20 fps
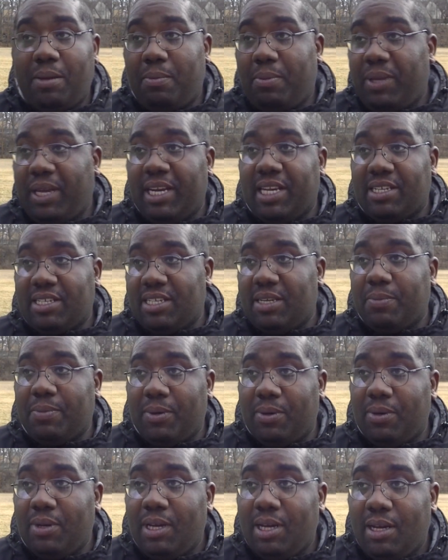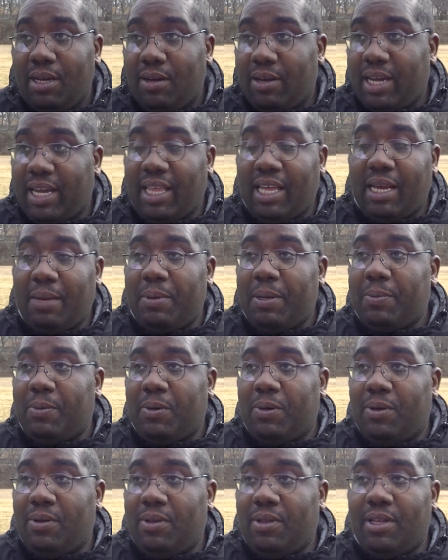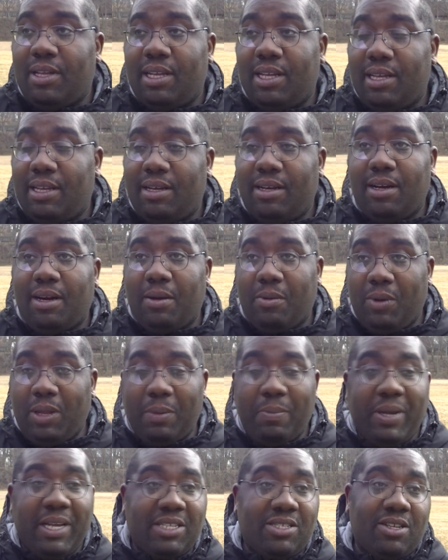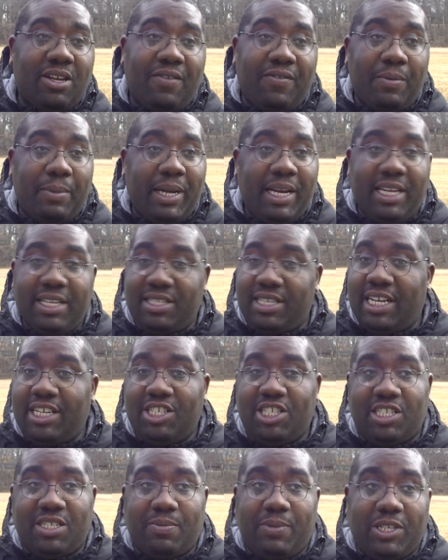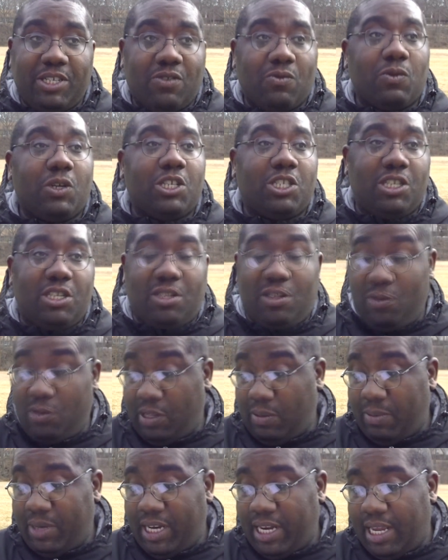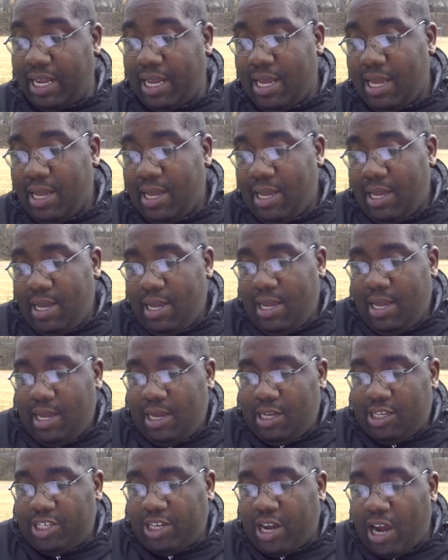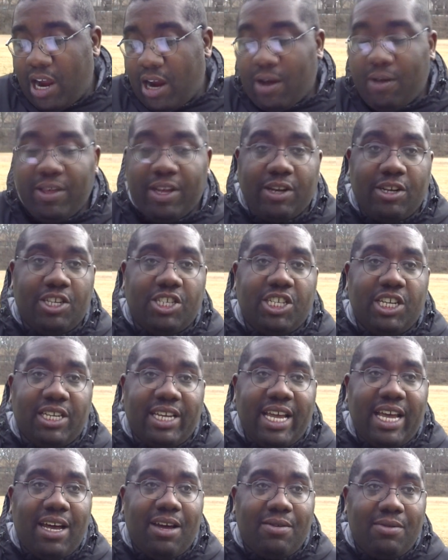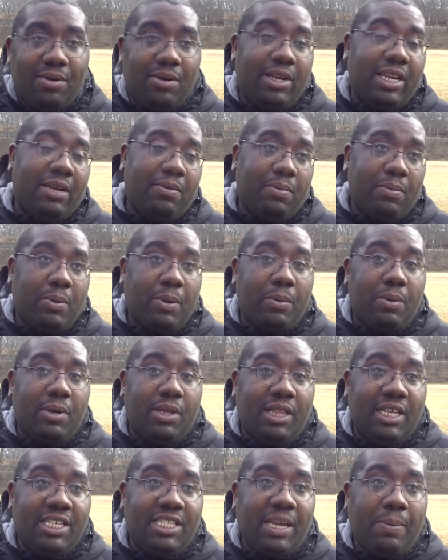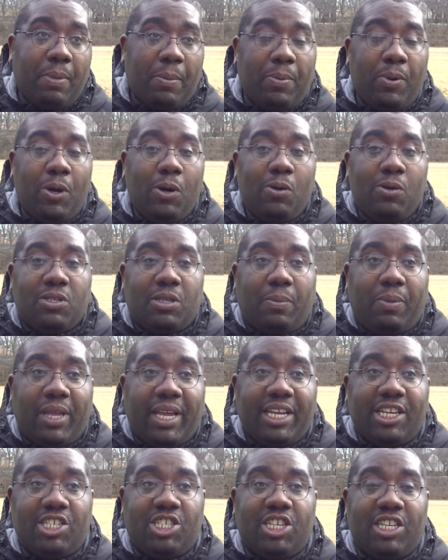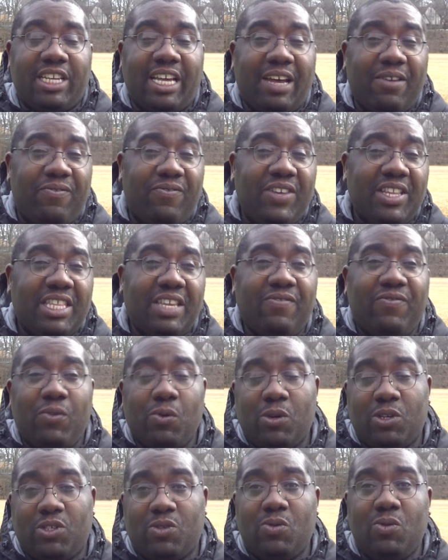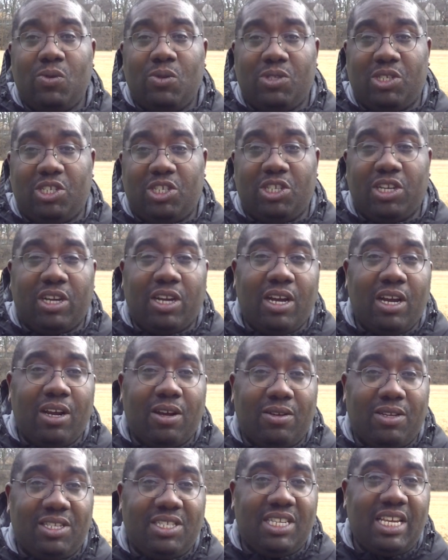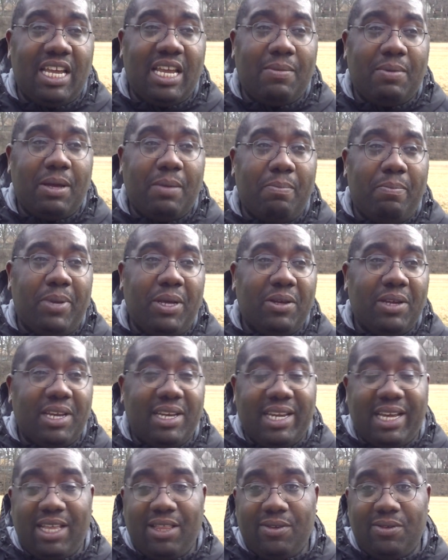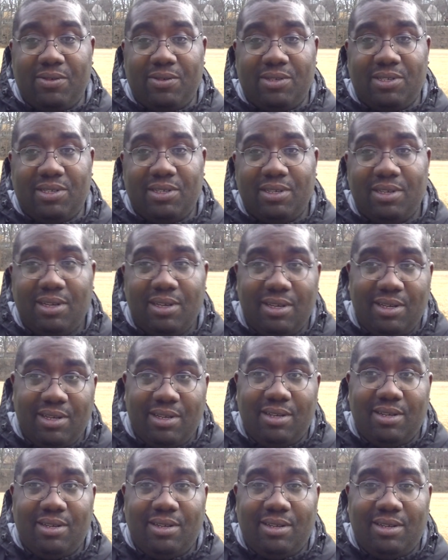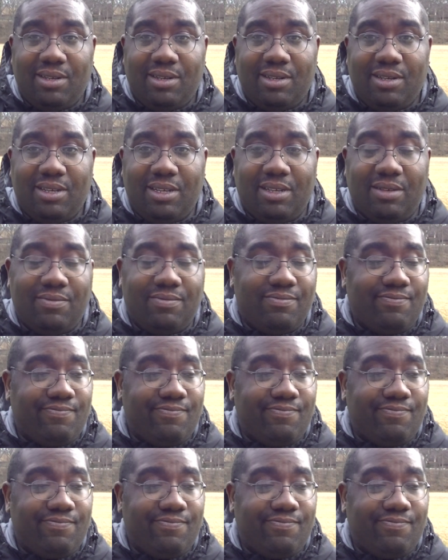Plain and simple. Okay, a lot of people uh, are really pissed off about it. It's not just a bunch of Russians losing money. Chicago, they're going to shut down, or they at least they propose a plan to shut down 54 schools in Chicago to save a billion dollars. Yeah.